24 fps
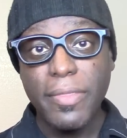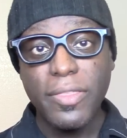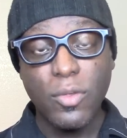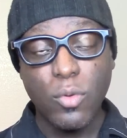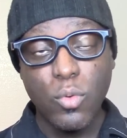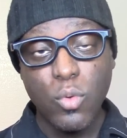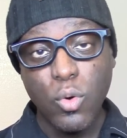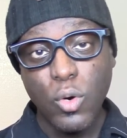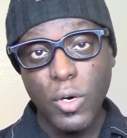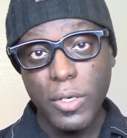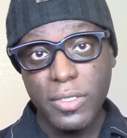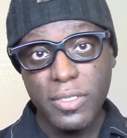
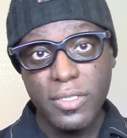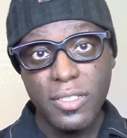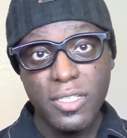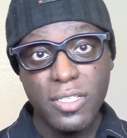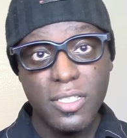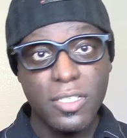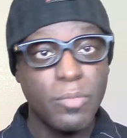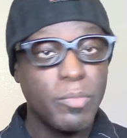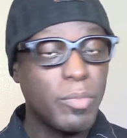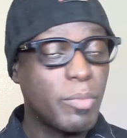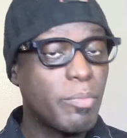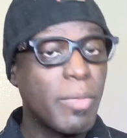court
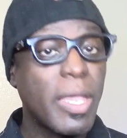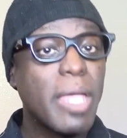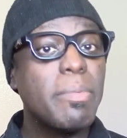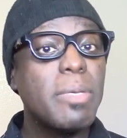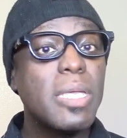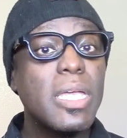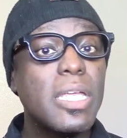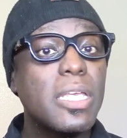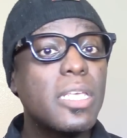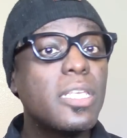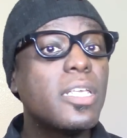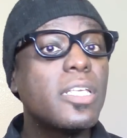system, maybe
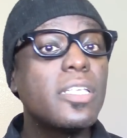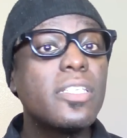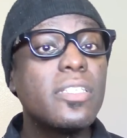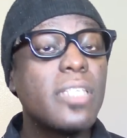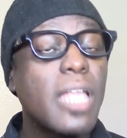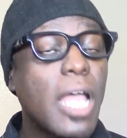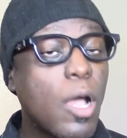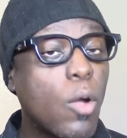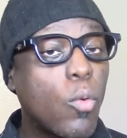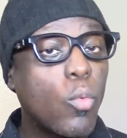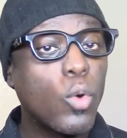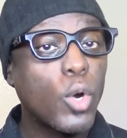it is
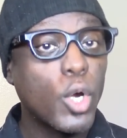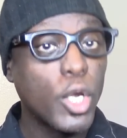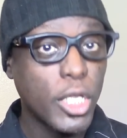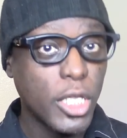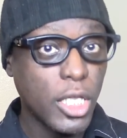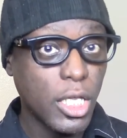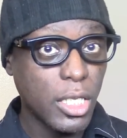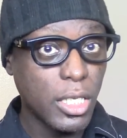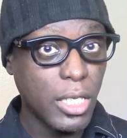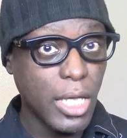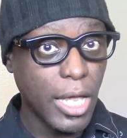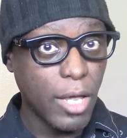not
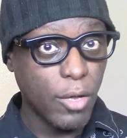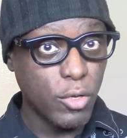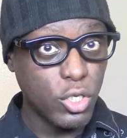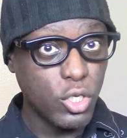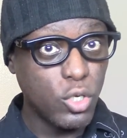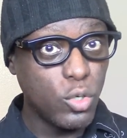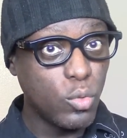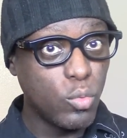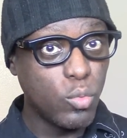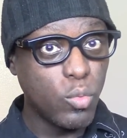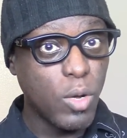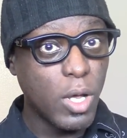working how
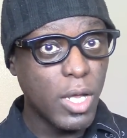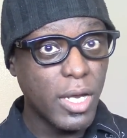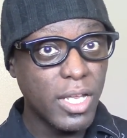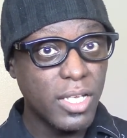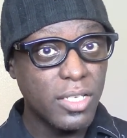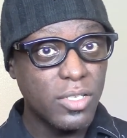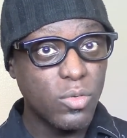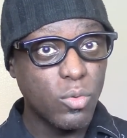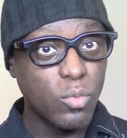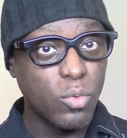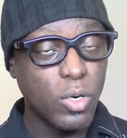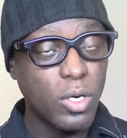you want it
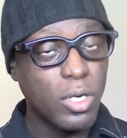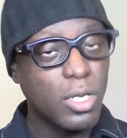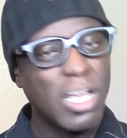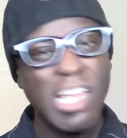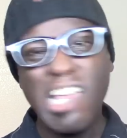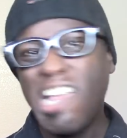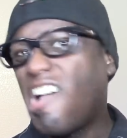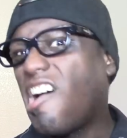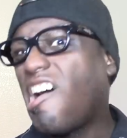to work,